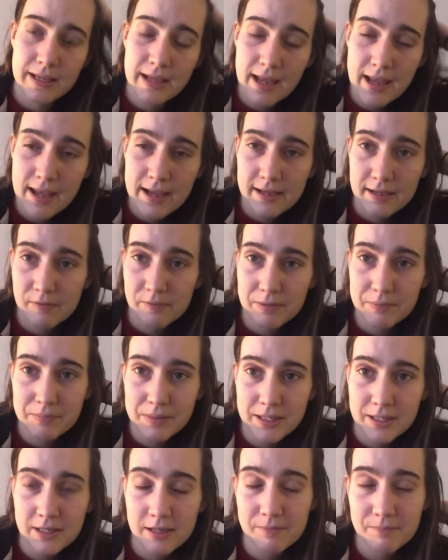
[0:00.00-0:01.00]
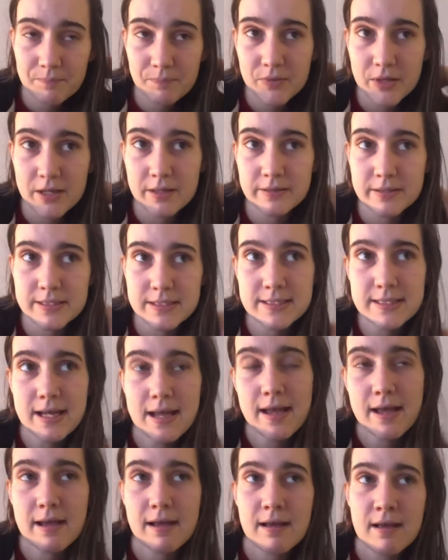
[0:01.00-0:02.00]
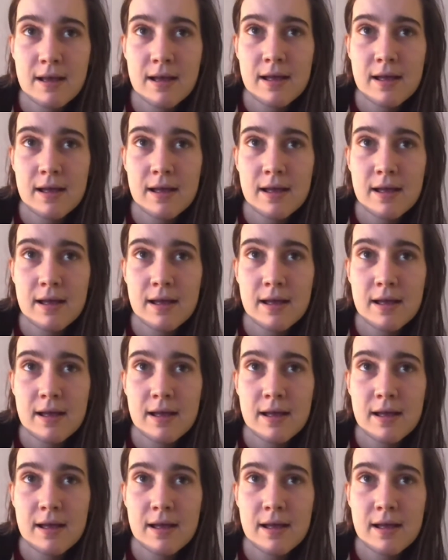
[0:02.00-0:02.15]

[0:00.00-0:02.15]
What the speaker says: hey, can we meet up on this day?